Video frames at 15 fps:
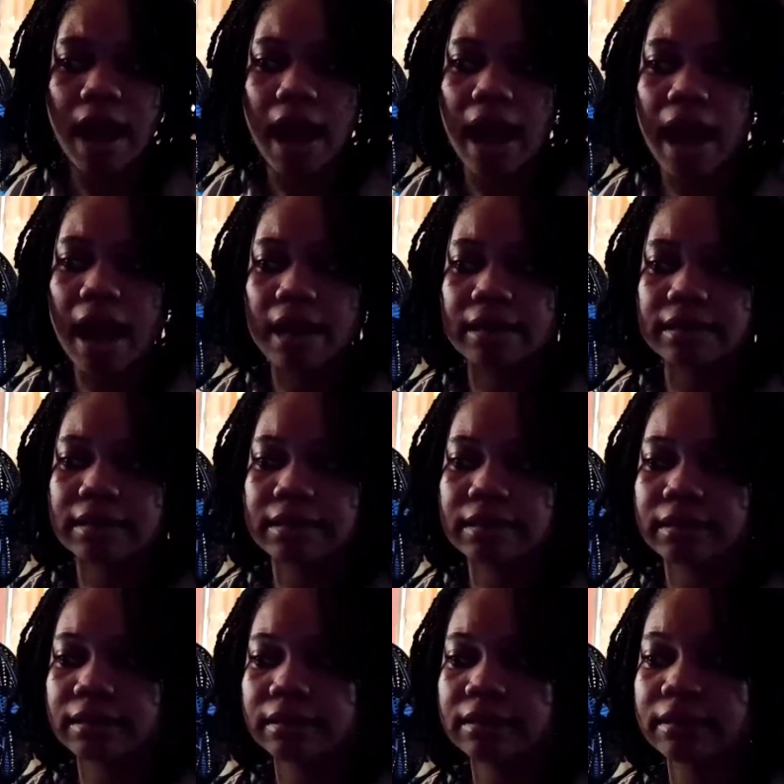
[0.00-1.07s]
and
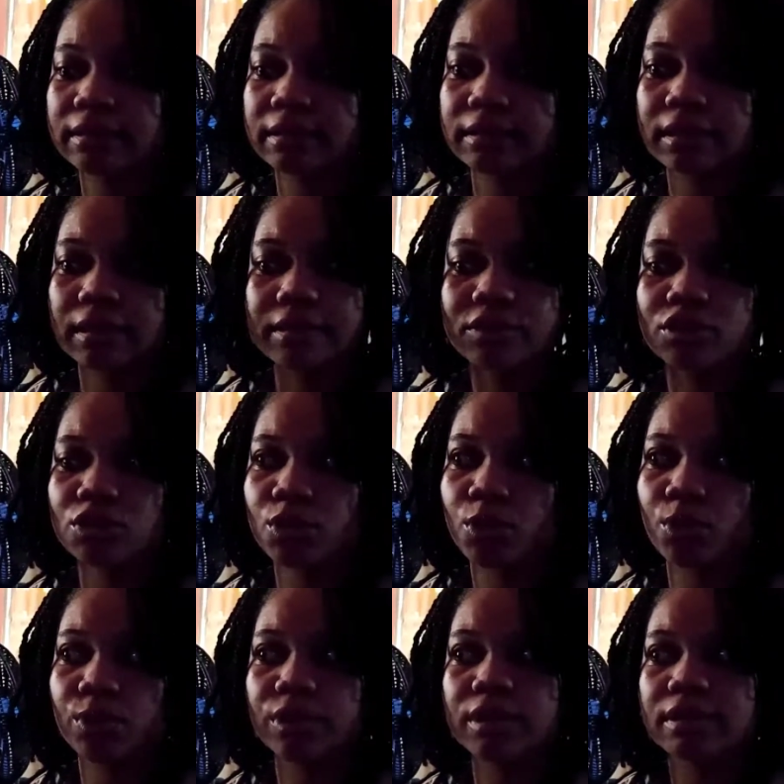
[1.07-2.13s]
so
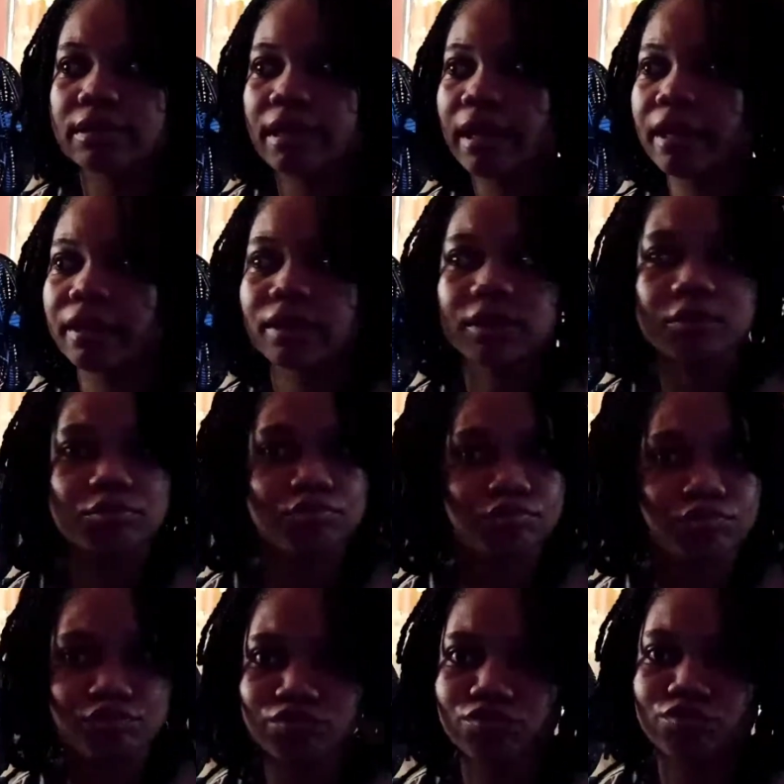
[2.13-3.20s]
it's like,
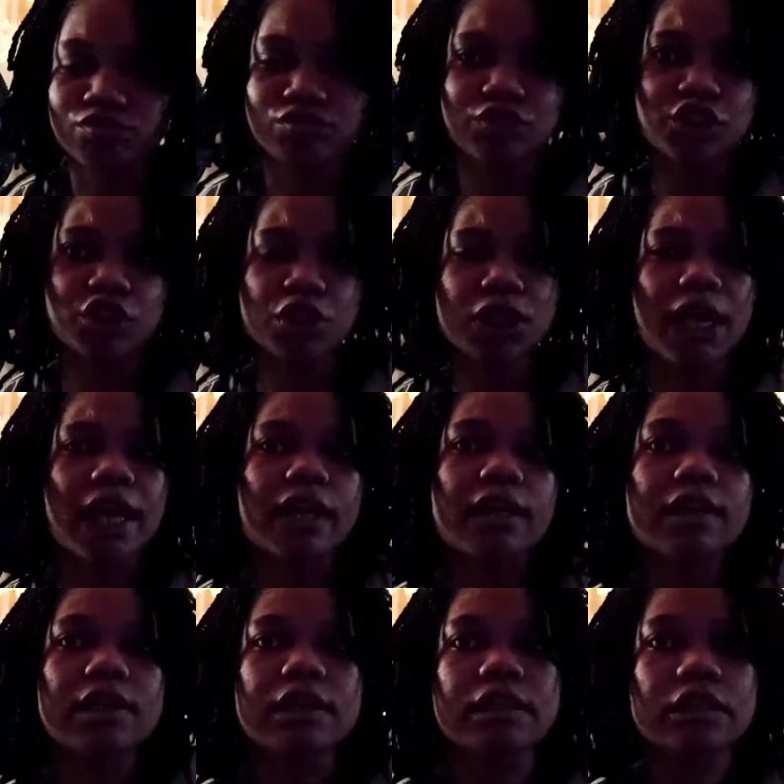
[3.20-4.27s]
should I
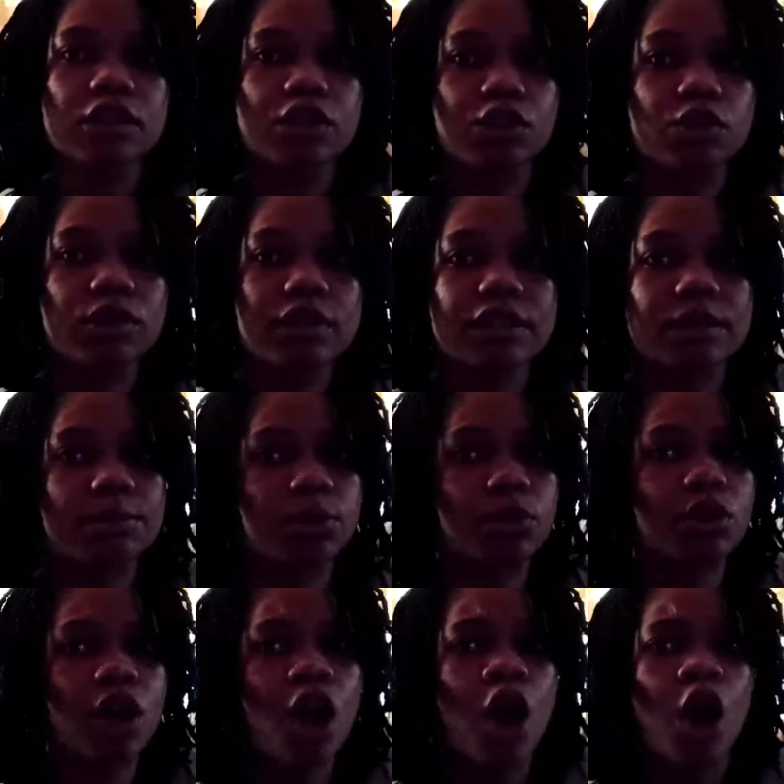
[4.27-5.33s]
continue this book
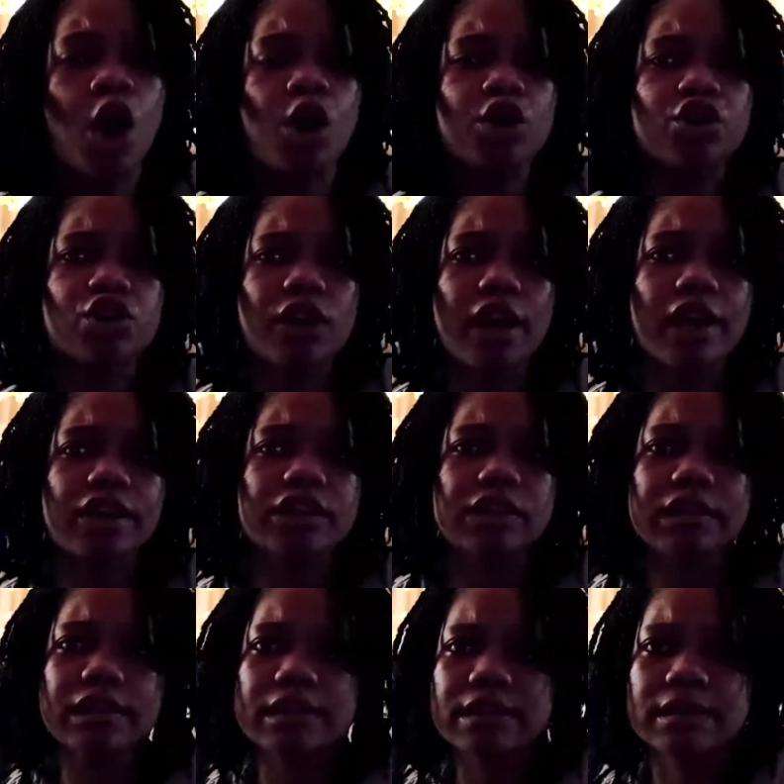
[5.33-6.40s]
or should I
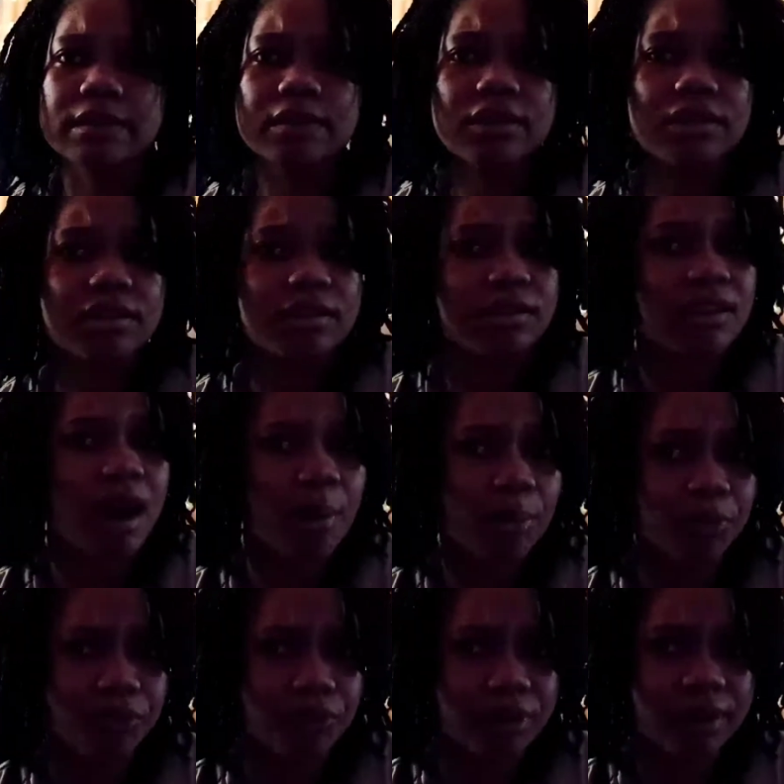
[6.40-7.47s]
just stop
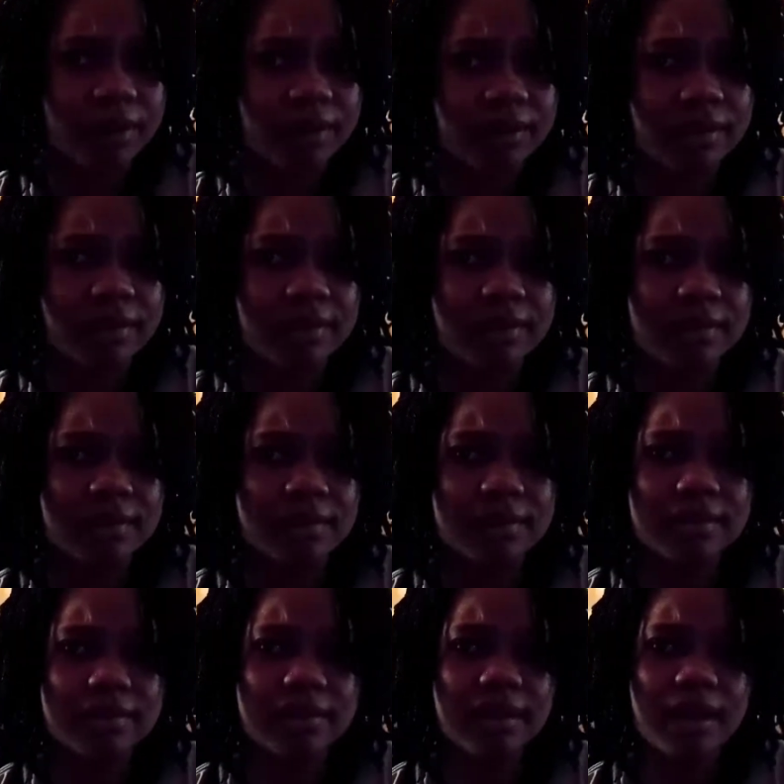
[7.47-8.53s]
reading
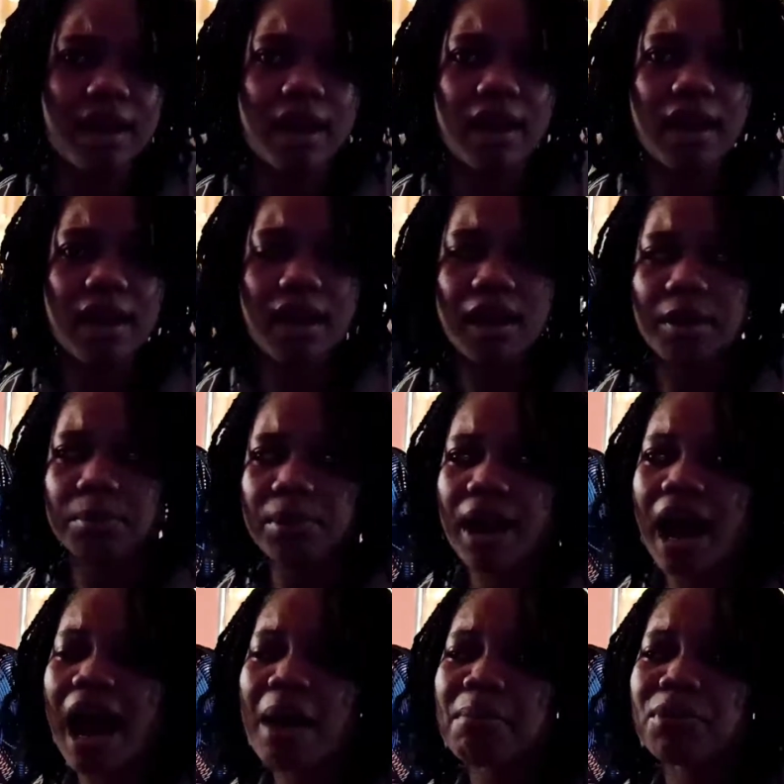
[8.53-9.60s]
this? But
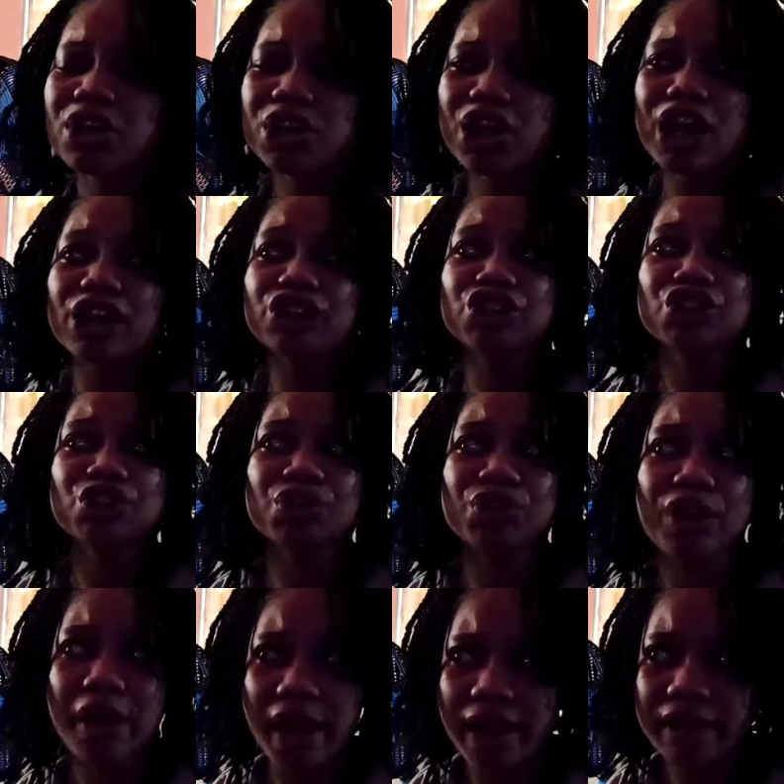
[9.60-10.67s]
I'm gonna
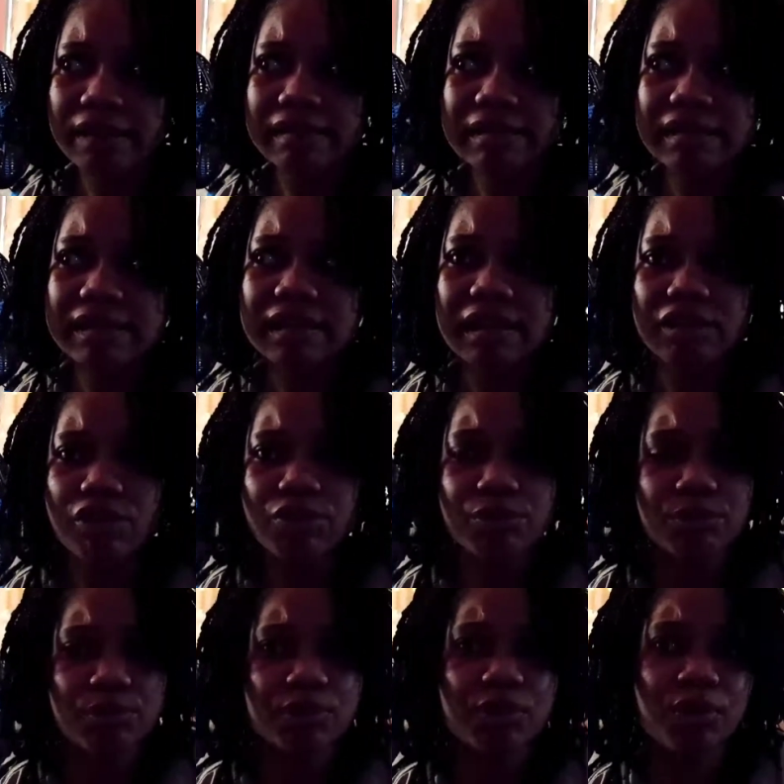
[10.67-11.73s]
try to get
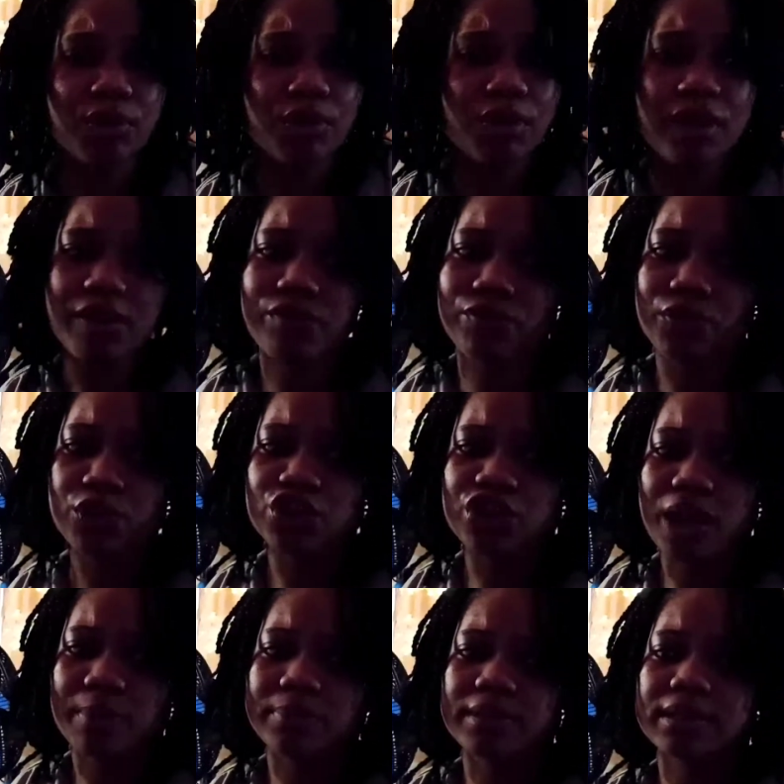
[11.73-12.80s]
through the other few
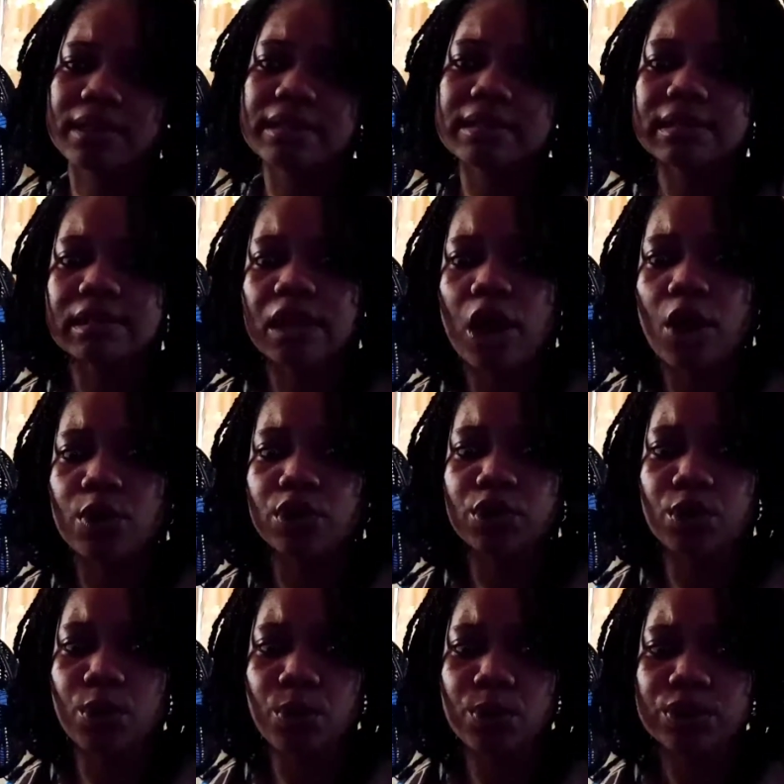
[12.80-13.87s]
chapters and see how it
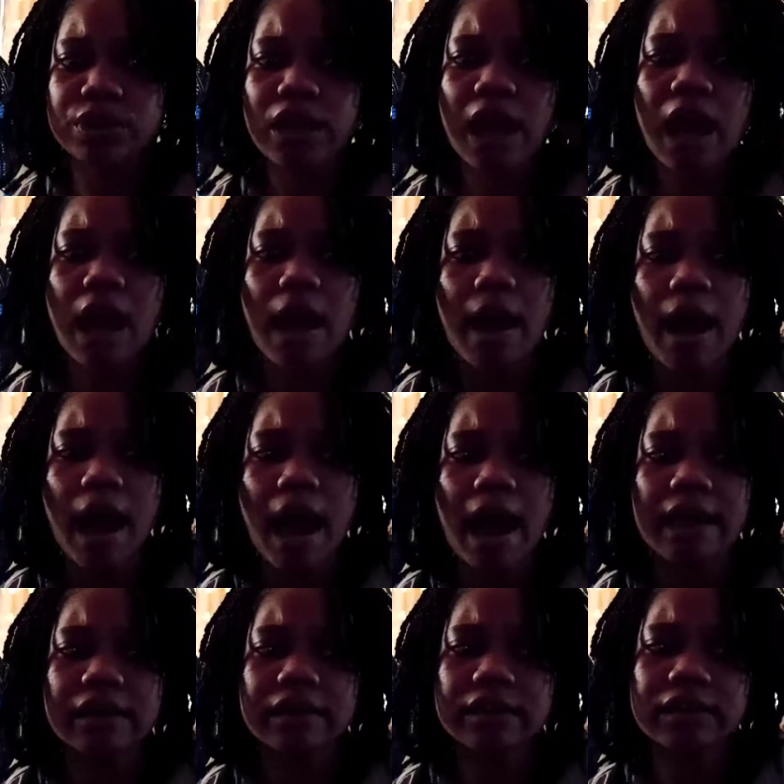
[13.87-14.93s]
goes.
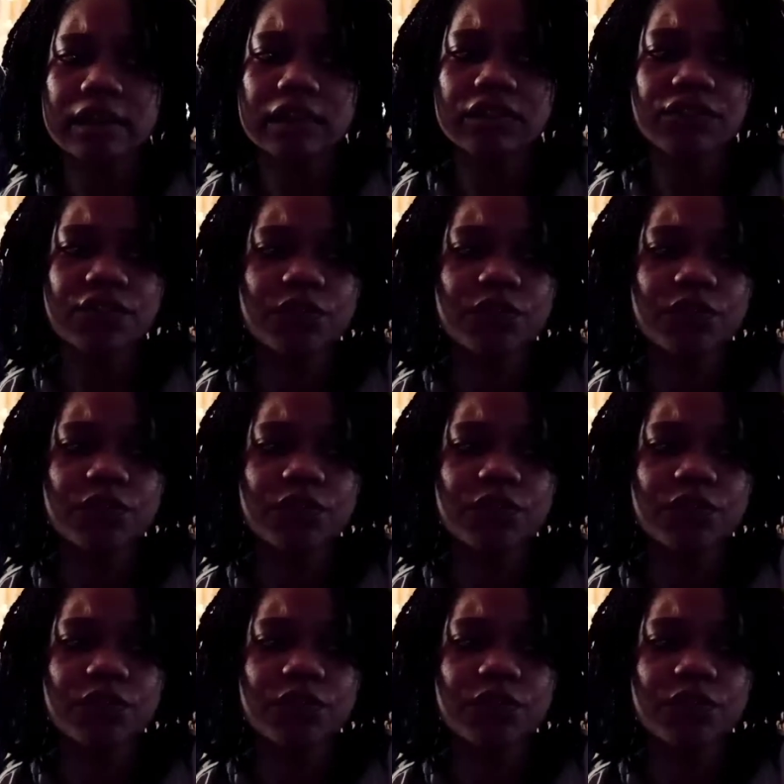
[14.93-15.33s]
And if